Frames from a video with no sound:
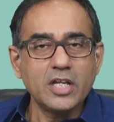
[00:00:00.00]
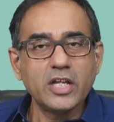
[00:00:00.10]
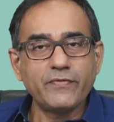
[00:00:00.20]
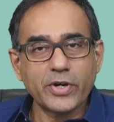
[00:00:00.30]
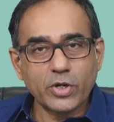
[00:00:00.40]

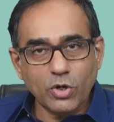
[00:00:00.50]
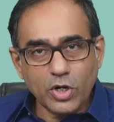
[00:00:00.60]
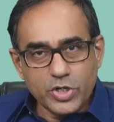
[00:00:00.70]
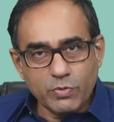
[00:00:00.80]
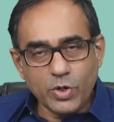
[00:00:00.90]
If at all
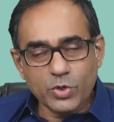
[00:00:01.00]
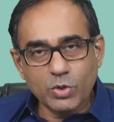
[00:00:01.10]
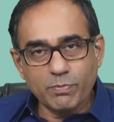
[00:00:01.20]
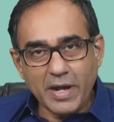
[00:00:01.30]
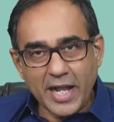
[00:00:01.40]
you want to
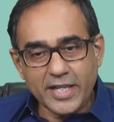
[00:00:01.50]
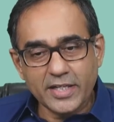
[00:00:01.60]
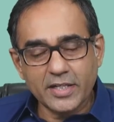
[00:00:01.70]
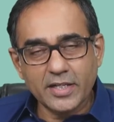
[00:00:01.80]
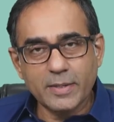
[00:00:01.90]

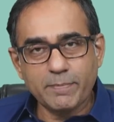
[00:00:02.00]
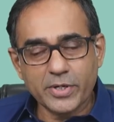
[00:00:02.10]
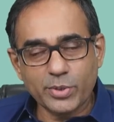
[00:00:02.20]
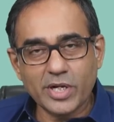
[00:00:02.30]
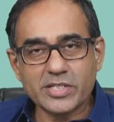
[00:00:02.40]
buy a
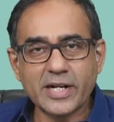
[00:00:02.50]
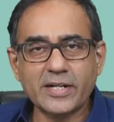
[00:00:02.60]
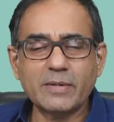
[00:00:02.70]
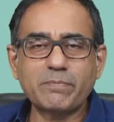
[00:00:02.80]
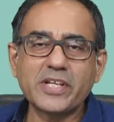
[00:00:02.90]
particular
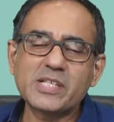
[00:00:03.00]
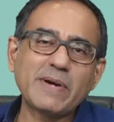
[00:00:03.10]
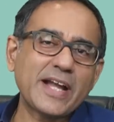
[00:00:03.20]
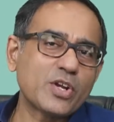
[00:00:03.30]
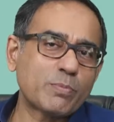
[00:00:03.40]
sector, please
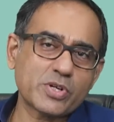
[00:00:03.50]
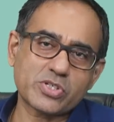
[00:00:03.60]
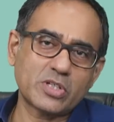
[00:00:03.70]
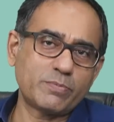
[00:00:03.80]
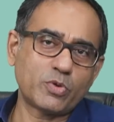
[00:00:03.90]
buy in a
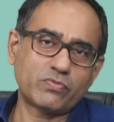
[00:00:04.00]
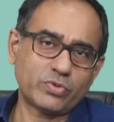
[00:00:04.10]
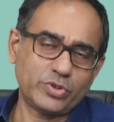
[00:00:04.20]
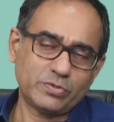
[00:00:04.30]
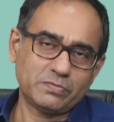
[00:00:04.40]
personal
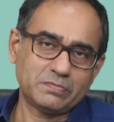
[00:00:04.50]
portfolio.